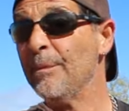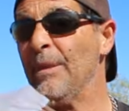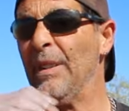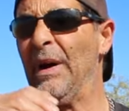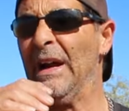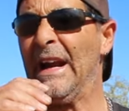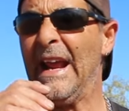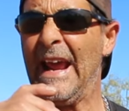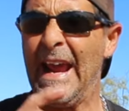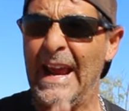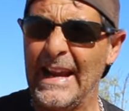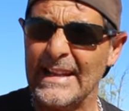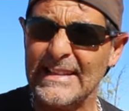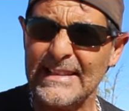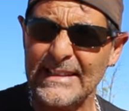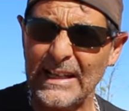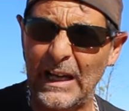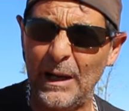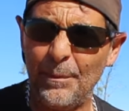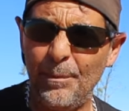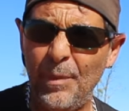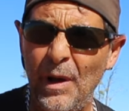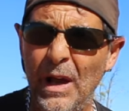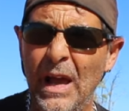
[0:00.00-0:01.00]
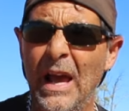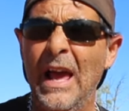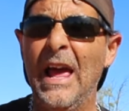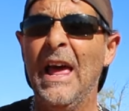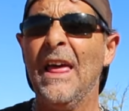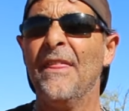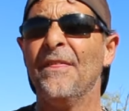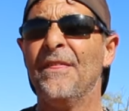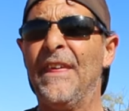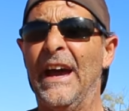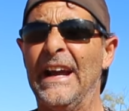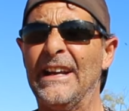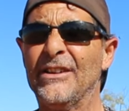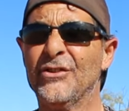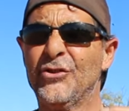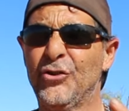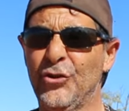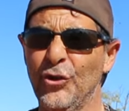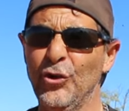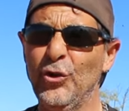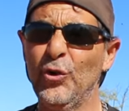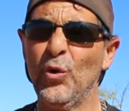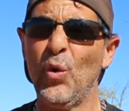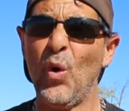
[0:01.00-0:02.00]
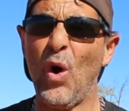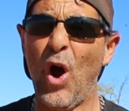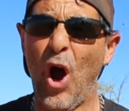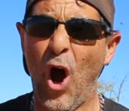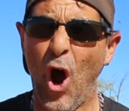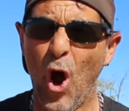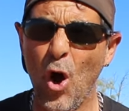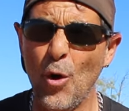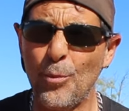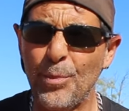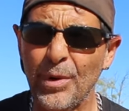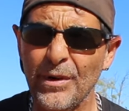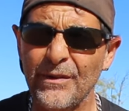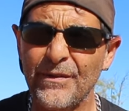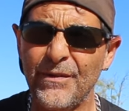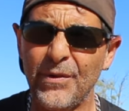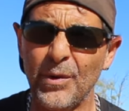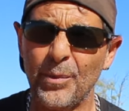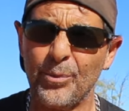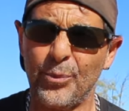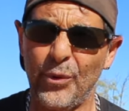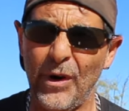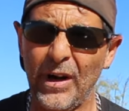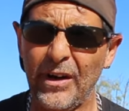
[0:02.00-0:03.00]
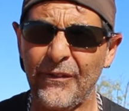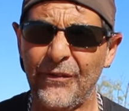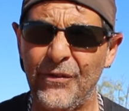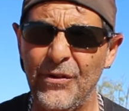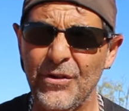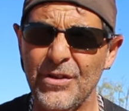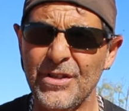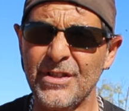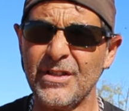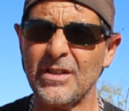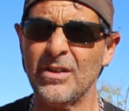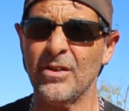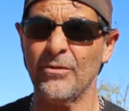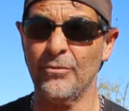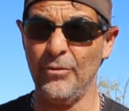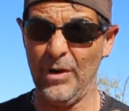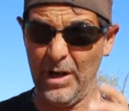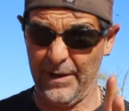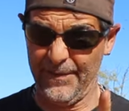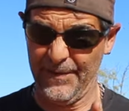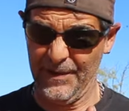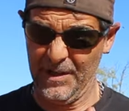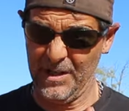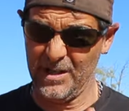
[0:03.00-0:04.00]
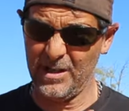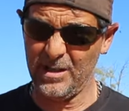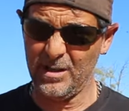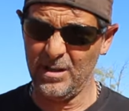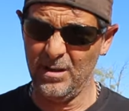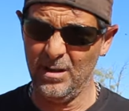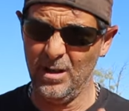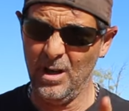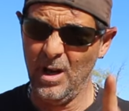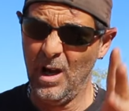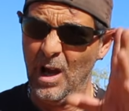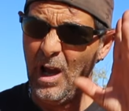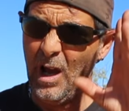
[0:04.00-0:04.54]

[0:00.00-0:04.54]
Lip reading: But heads up, they do open for breakfast, ready for this,